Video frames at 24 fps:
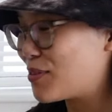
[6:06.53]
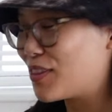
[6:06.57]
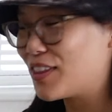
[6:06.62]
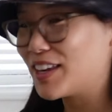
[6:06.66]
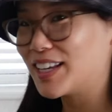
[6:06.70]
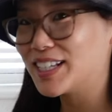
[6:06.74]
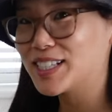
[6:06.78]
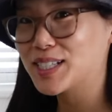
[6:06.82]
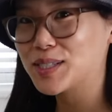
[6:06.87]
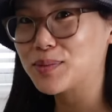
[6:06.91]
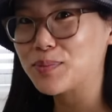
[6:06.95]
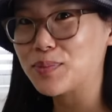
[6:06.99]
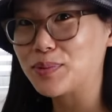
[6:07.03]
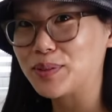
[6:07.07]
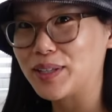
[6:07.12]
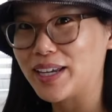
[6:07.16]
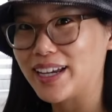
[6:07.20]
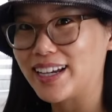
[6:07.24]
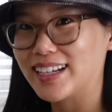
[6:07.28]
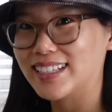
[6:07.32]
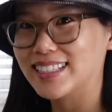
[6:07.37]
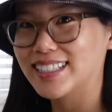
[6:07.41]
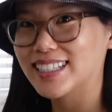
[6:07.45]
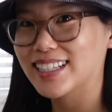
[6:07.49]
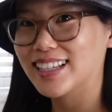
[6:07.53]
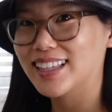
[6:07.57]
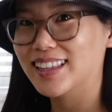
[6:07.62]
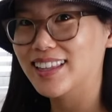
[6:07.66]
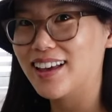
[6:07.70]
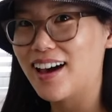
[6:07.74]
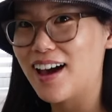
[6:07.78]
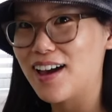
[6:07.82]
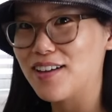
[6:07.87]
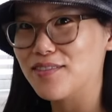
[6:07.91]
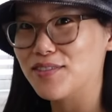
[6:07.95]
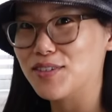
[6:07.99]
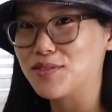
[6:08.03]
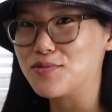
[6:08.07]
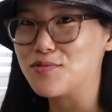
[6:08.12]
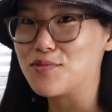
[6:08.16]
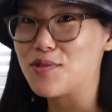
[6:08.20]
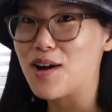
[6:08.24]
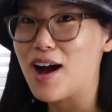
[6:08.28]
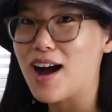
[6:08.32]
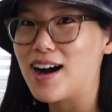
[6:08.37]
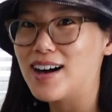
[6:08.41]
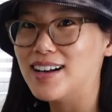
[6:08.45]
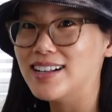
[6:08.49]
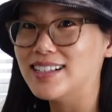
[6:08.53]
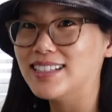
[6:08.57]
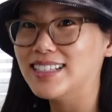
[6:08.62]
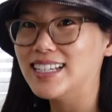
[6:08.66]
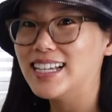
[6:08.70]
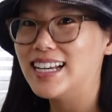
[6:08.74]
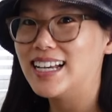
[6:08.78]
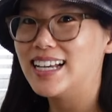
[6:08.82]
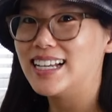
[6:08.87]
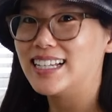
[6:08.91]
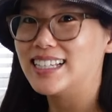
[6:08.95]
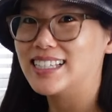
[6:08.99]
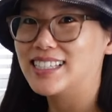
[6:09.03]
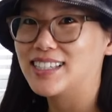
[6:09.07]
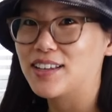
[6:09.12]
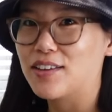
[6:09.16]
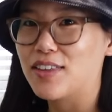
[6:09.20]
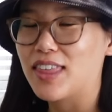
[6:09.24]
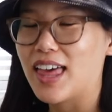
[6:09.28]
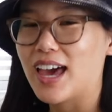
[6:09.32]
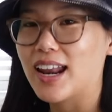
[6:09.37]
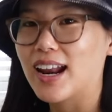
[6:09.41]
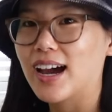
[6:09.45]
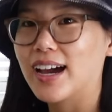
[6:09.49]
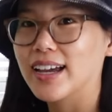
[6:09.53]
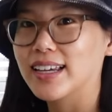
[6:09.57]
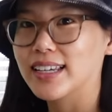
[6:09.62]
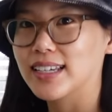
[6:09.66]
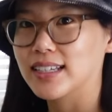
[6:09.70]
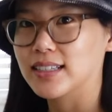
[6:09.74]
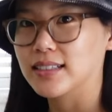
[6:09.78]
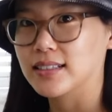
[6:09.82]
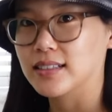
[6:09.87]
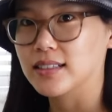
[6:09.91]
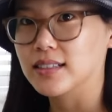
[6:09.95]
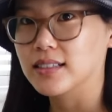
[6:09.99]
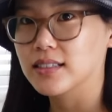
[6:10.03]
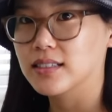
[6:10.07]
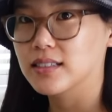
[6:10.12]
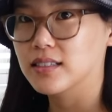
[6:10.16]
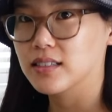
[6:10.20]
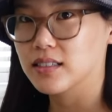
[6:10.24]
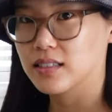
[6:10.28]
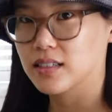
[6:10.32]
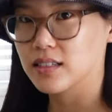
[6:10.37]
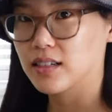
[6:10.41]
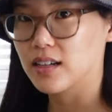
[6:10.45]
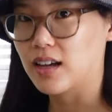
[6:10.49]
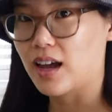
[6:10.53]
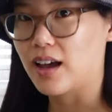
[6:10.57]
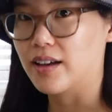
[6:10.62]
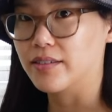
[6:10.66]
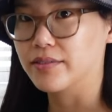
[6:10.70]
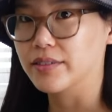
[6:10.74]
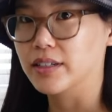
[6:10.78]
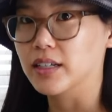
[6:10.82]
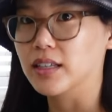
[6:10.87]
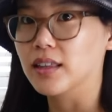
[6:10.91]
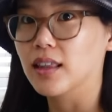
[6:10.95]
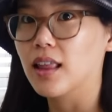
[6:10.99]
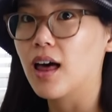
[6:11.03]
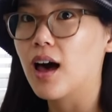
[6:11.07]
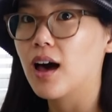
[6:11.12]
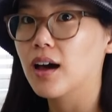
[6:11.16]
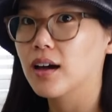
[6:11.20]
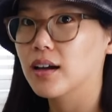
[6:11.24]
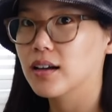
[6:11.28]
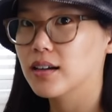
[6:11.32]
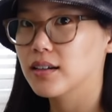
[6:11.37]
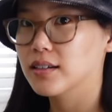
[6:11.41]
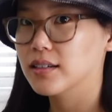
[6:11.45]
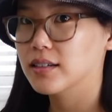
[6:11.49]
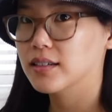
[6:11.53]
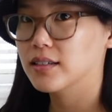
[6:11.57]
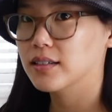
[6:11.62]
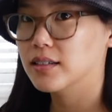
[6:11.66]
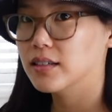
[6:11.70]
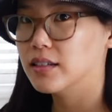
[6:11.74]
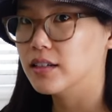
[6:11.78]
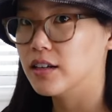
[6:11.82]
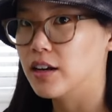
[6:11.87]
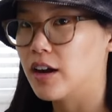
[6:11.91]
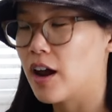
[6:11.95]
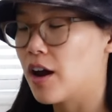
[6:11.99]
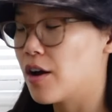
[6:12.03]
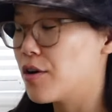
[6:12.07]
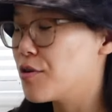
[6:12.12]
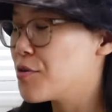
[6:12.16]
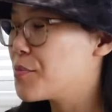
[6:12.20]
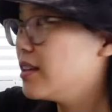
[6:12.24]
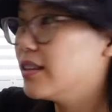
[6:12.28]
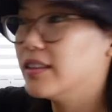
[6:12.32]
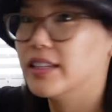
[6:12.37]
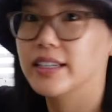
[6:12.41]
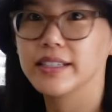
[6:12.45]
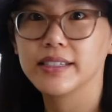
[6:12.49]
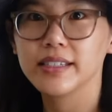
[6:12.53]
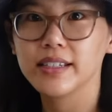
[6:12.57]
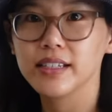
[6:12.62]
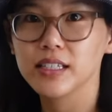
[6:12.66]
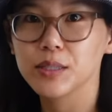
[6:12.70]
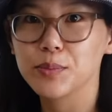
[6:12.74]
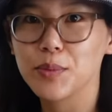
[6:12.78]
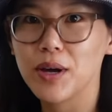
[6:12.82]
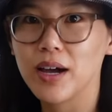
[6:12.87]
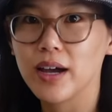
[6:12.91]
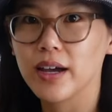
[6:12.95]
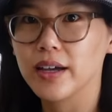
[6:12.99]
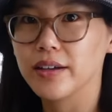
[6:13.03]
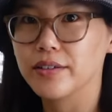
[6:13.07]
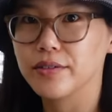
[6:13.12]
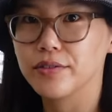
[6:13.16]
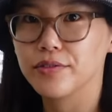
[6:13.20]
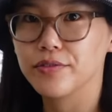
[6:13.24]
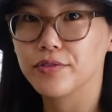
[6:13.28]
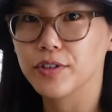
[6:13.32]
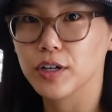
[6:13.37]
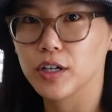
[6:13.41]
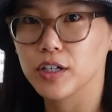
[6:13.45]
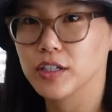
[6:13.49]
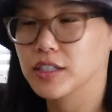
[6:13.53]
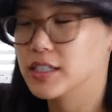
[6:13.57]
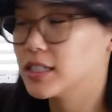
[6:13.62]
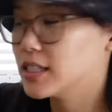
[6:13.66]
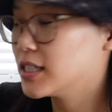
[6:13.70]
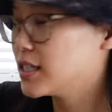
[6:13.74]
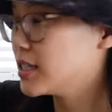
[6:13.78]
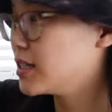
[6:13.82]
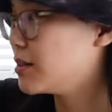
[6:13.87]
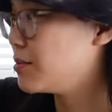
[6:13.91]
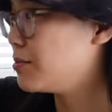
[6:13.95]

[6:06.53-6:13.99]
this plant alive and well so that I can have good luck, you know? This is my first